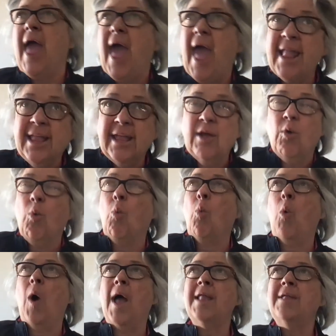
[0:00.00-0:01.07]
And
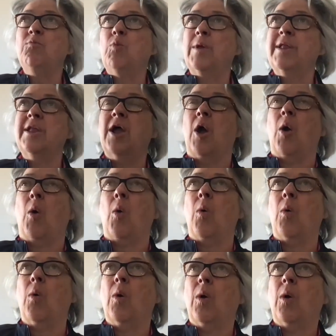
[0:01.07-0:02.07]
one window,